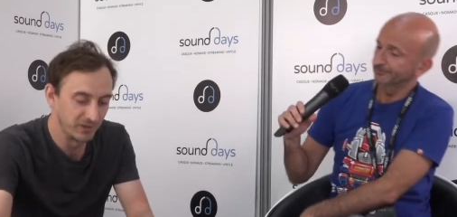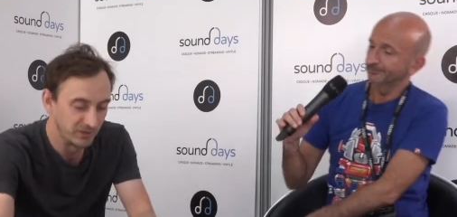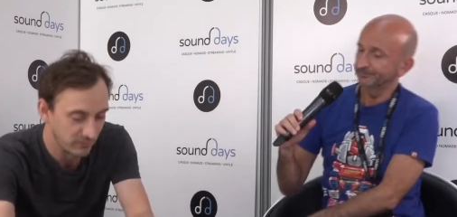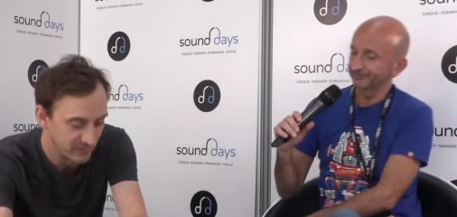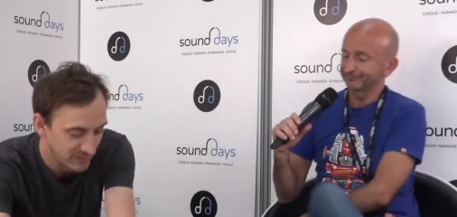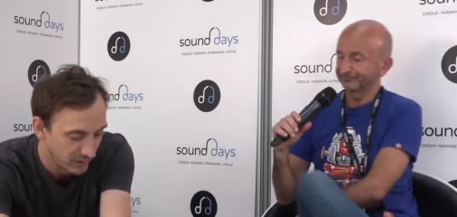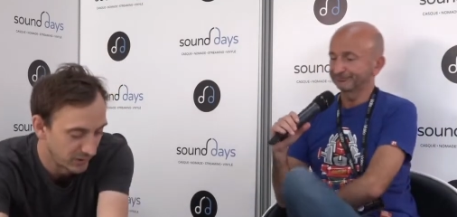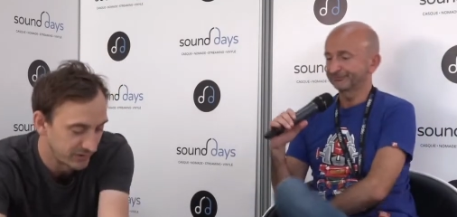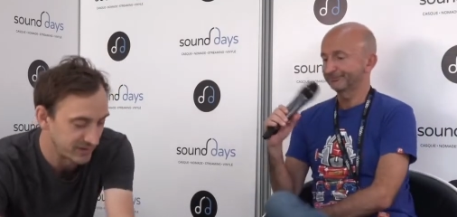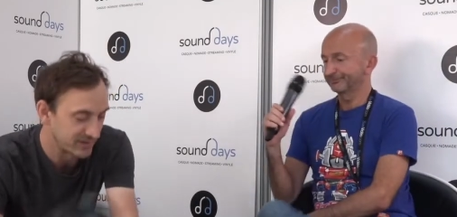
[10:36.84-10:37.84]
Speaker 1: the
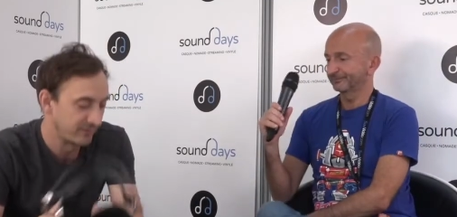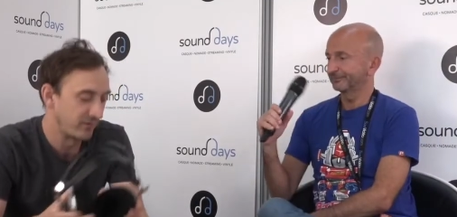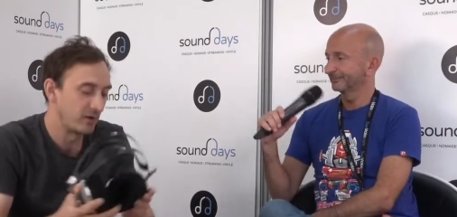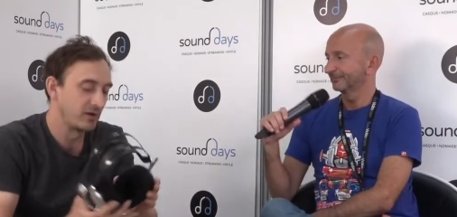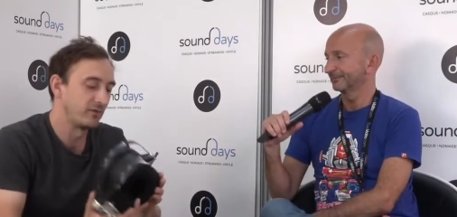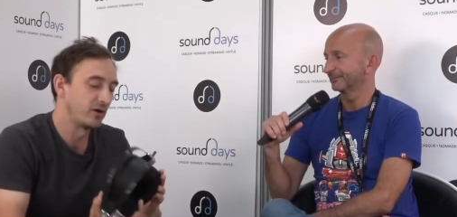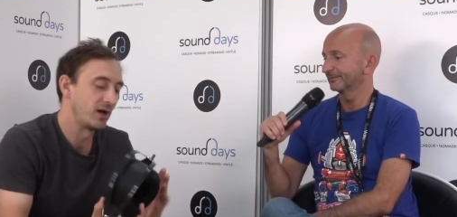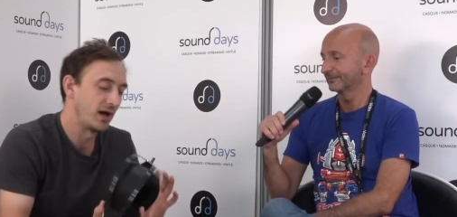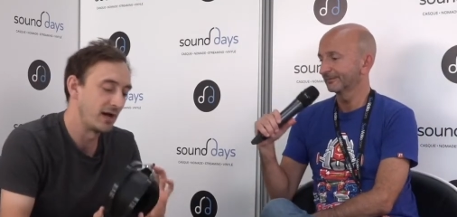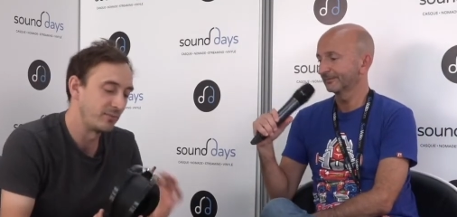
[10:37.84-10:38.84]
result is a very, very
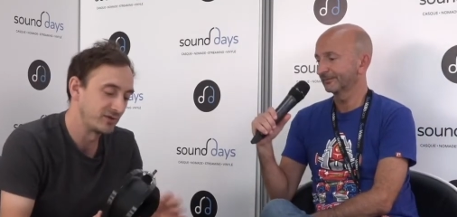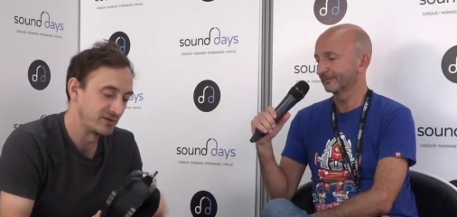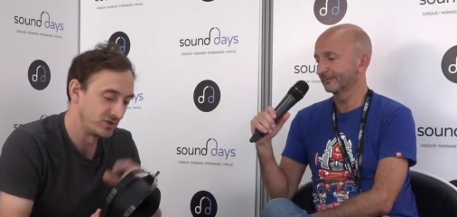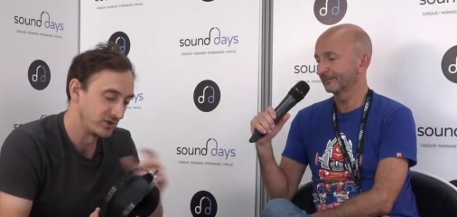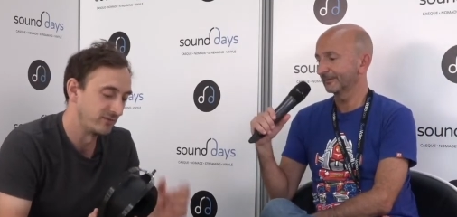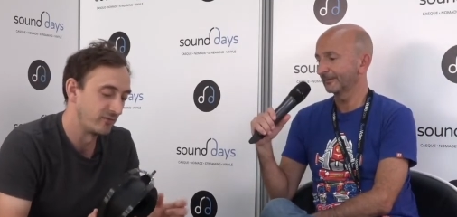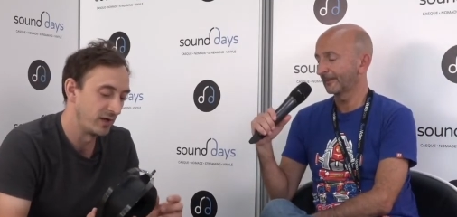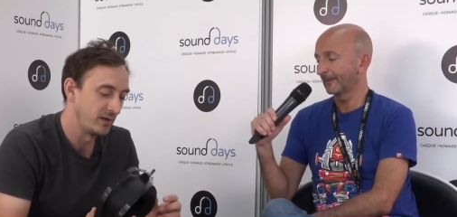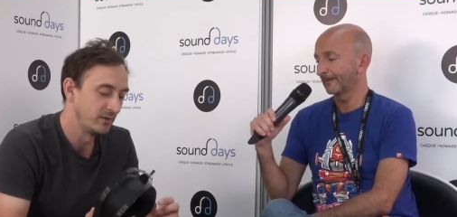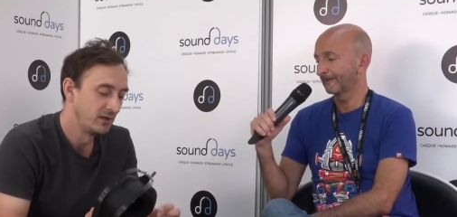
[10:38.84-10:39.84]
high precision
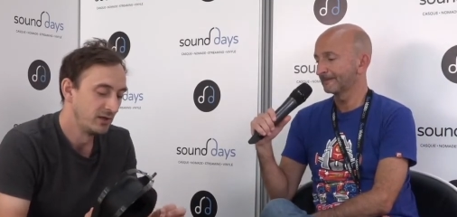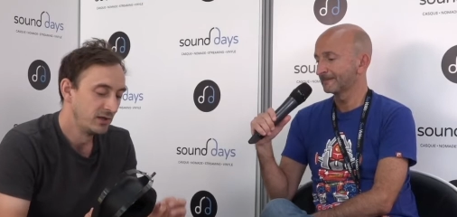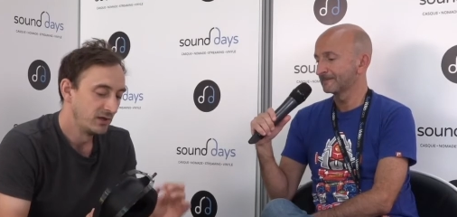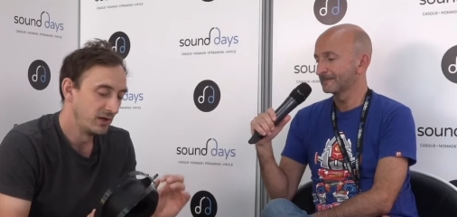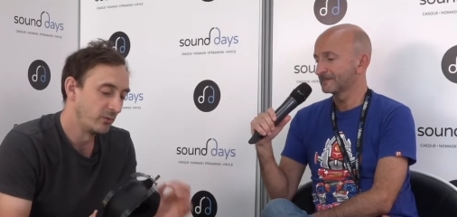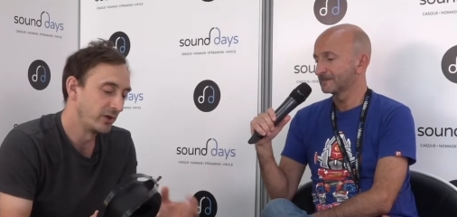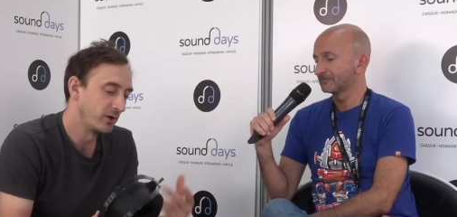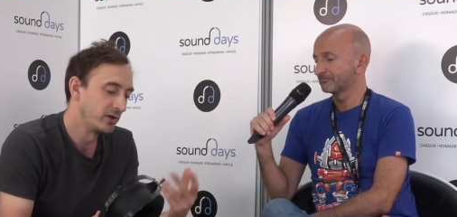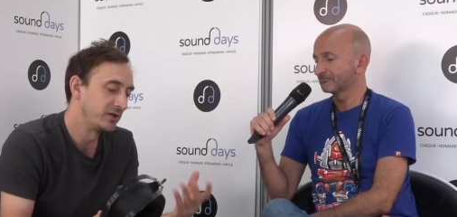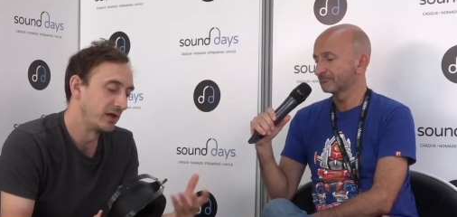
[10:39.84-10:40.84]
frame. Uh, we
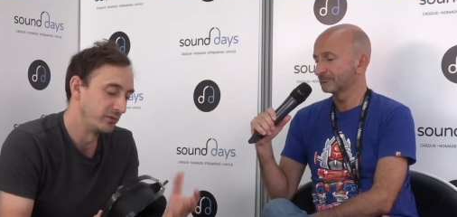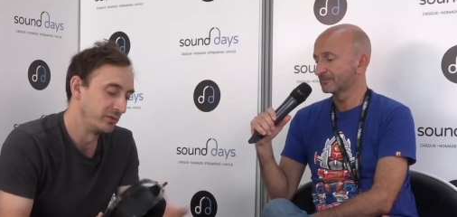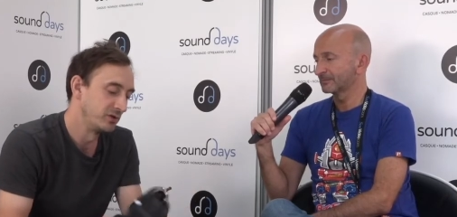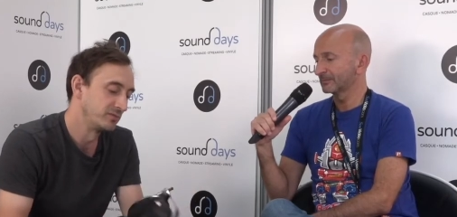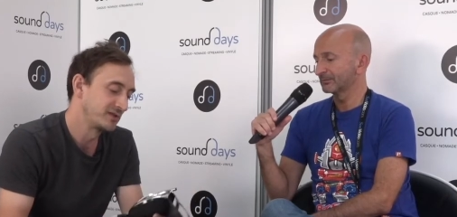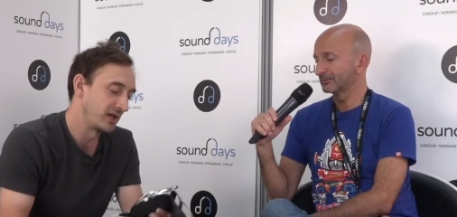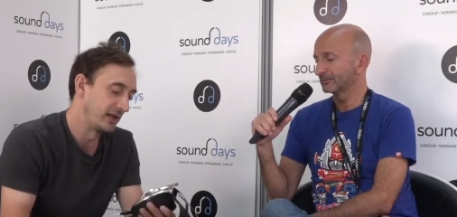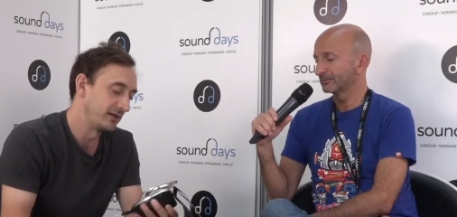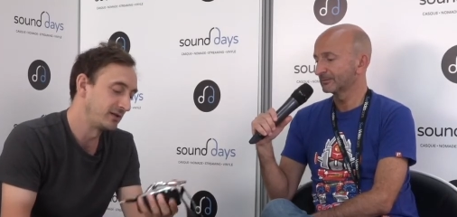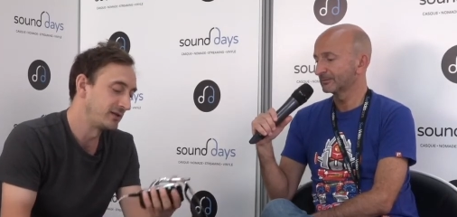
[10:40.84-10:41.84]
call it the aluminum
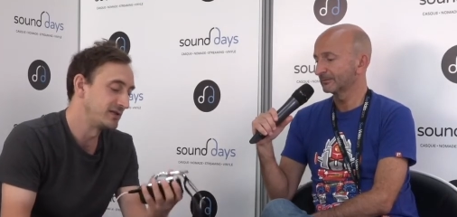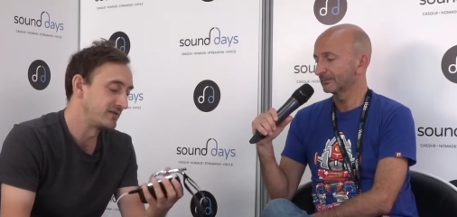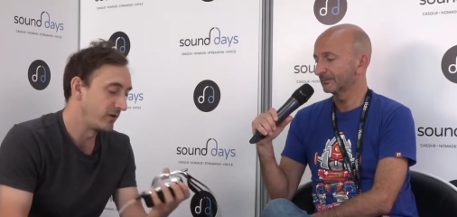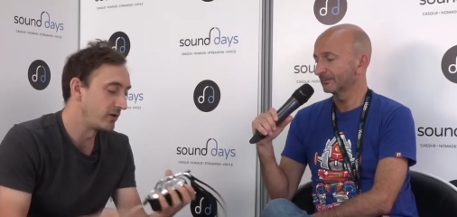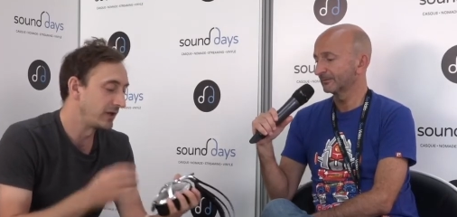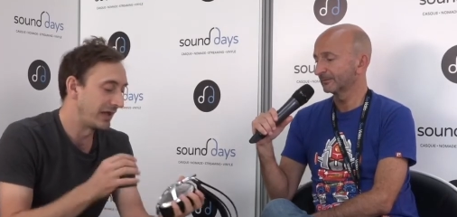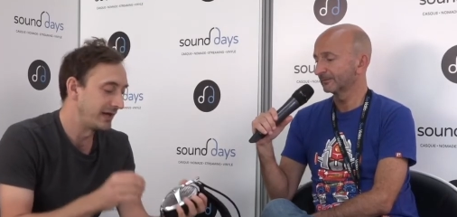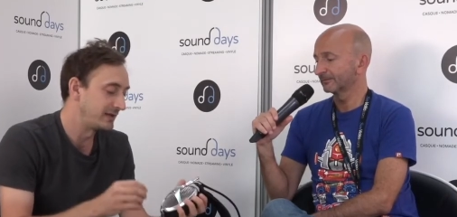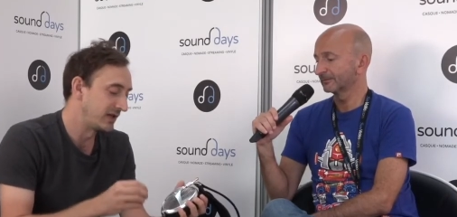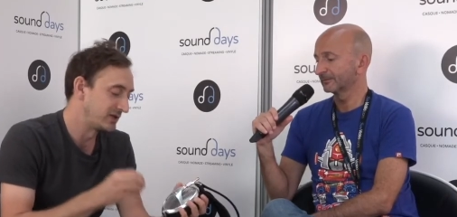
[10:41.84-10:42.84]
skeleton. It's very
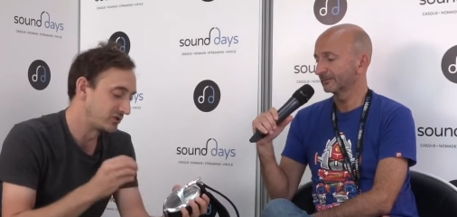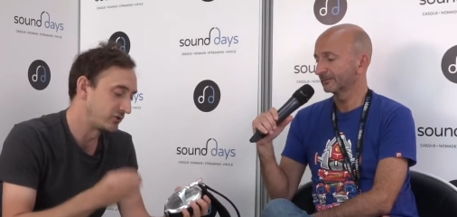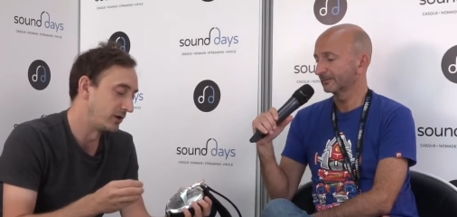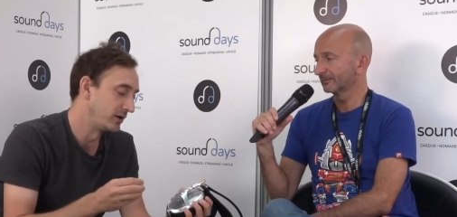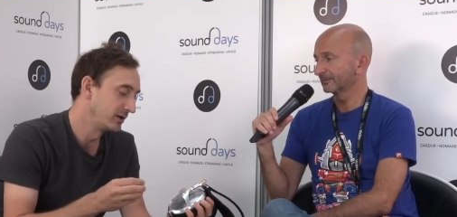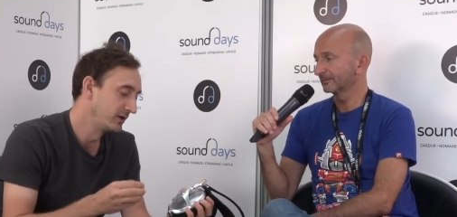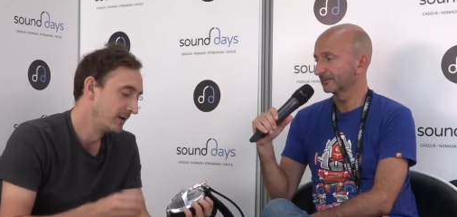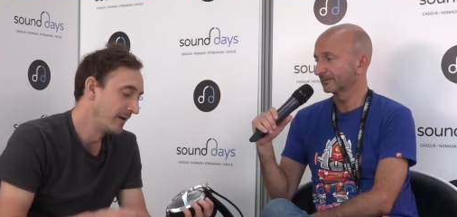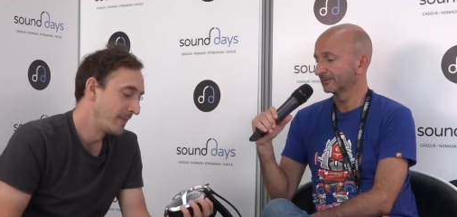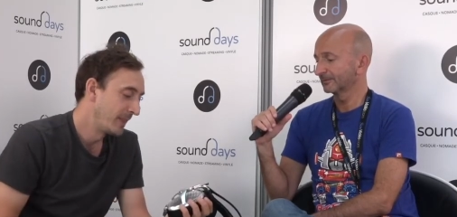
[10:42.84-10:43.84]
light and strong,
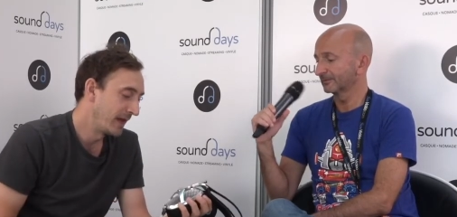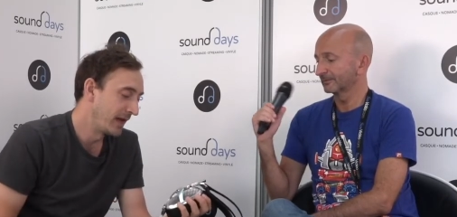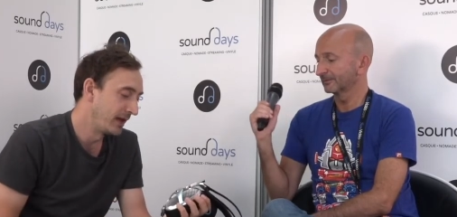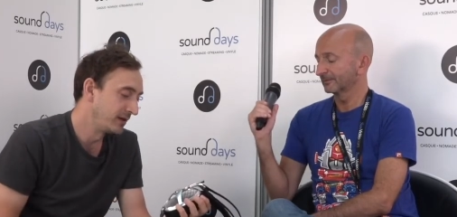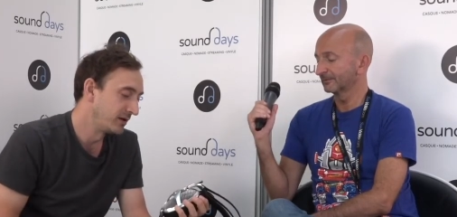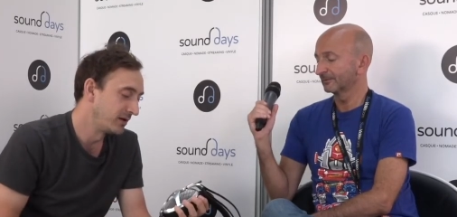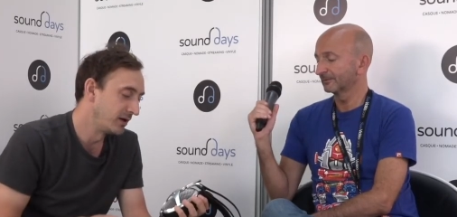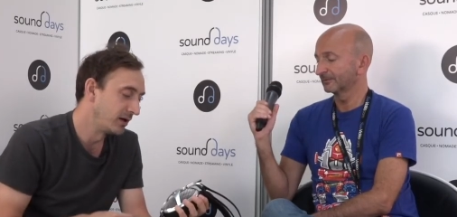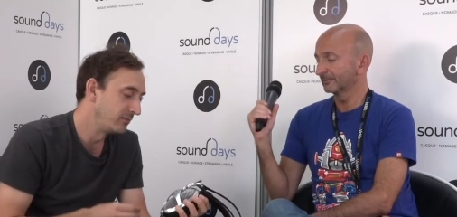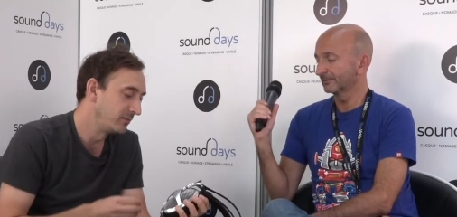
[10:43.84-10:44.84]
and
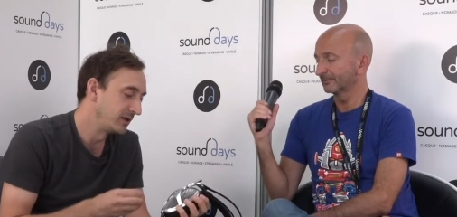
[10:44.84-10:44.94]
uh, it